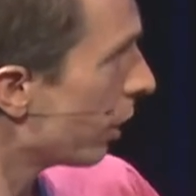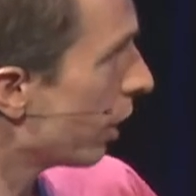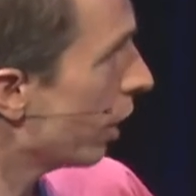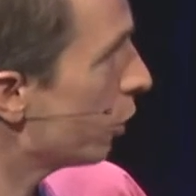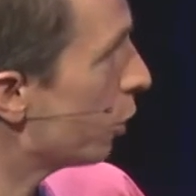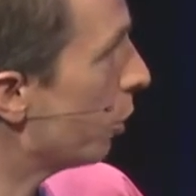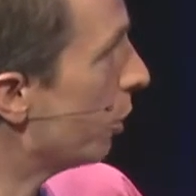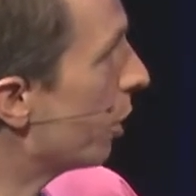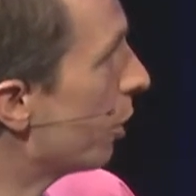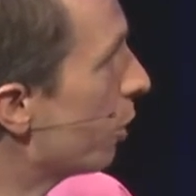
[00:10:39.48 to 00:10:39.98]

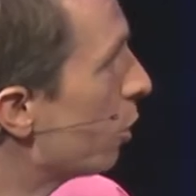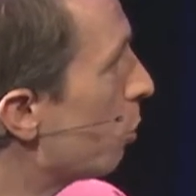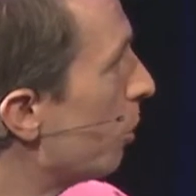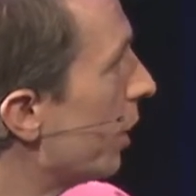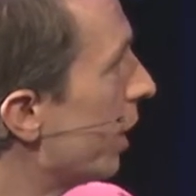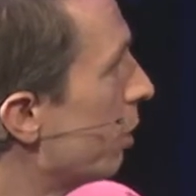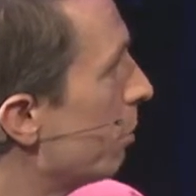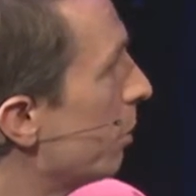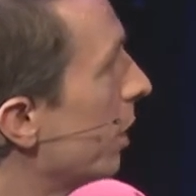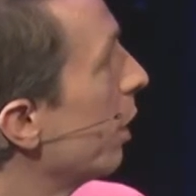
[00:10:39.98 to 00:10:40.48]
So you can
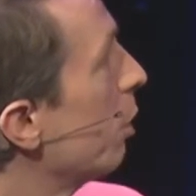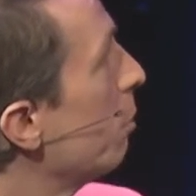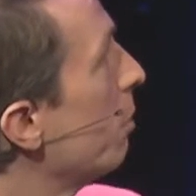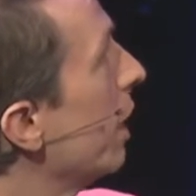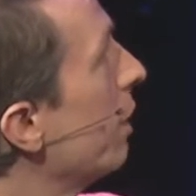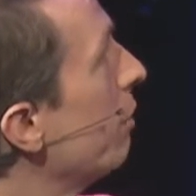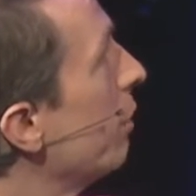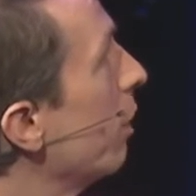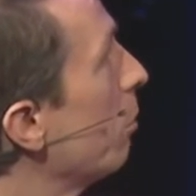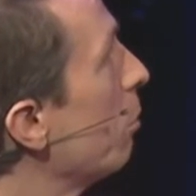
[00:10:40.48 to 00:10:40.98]
tweak them a little
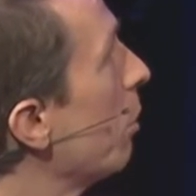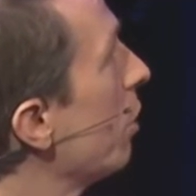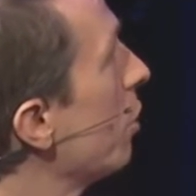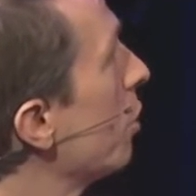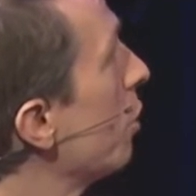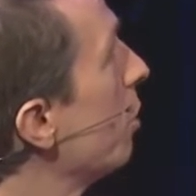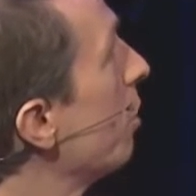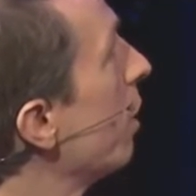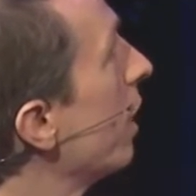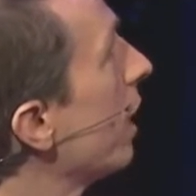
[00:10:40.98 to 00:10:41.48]
bit if you want
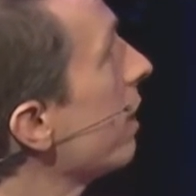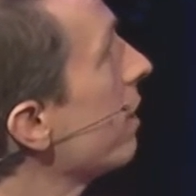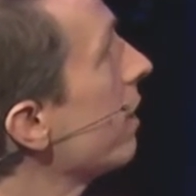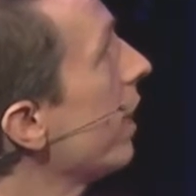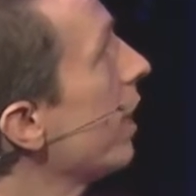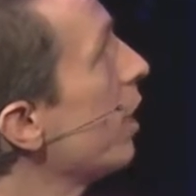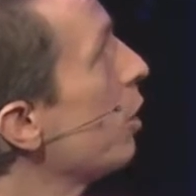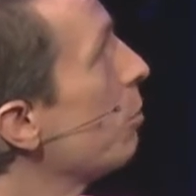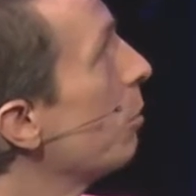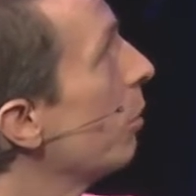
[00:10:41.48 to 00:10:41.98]
to at that
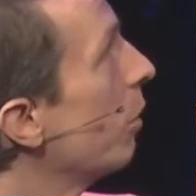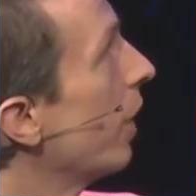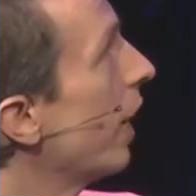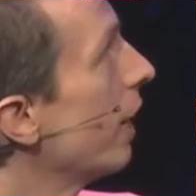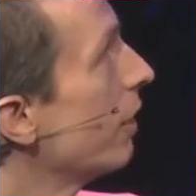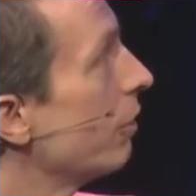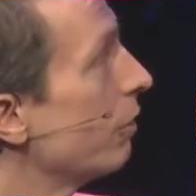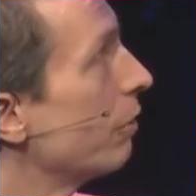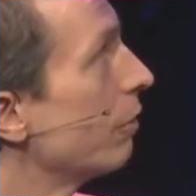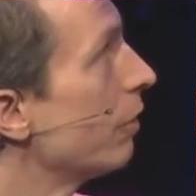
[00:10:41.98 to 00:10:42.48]
stage, but
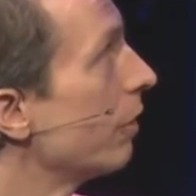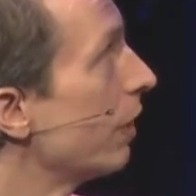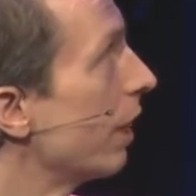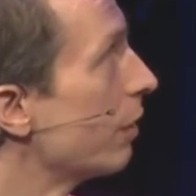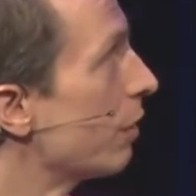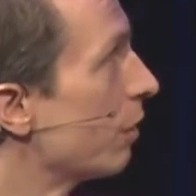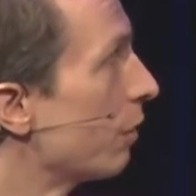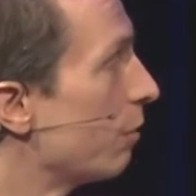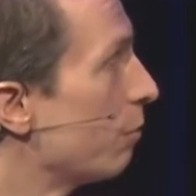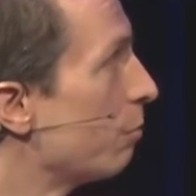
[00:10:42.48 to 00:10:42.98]
that's
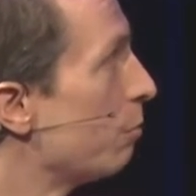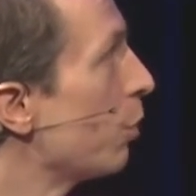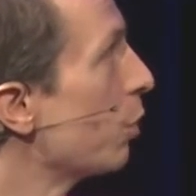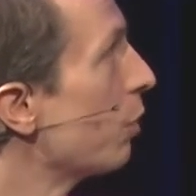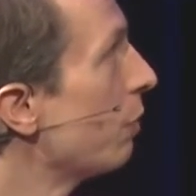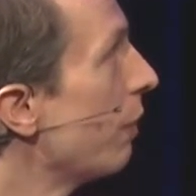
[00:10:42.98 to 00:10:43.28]
a much